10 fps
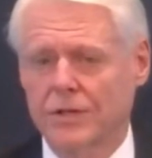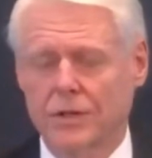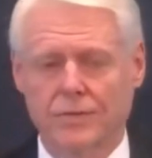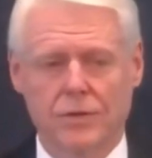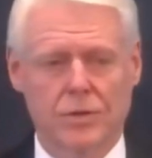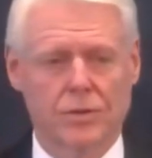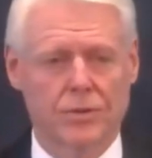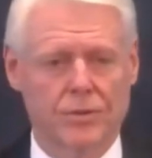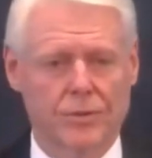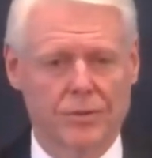your souls,
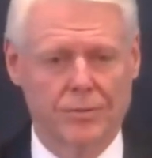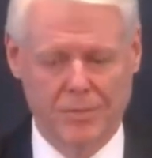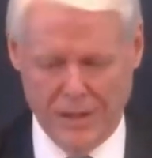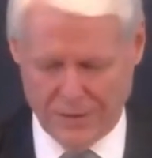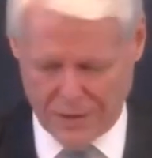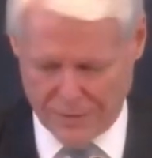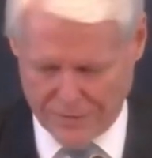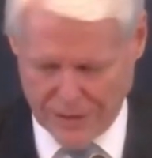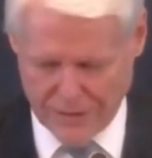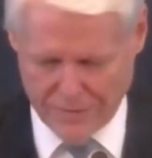being in the divine
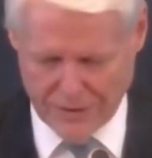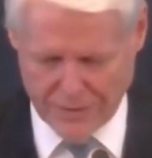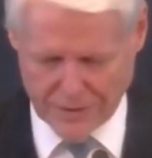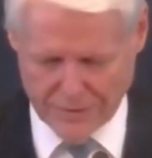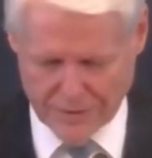family of God.